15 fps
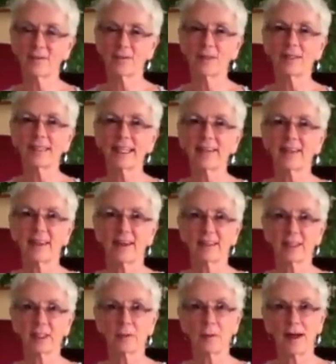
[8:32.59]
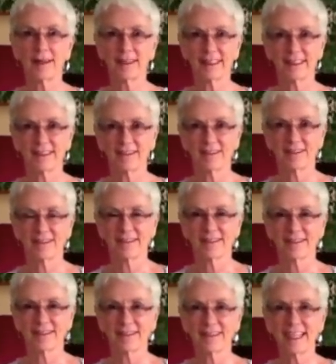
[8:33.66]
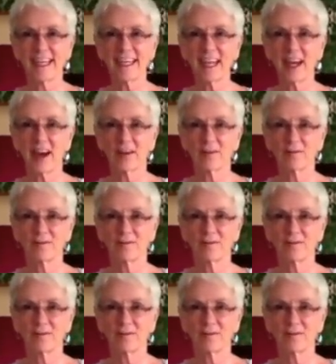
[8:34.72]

we'll get there little by little. Take care.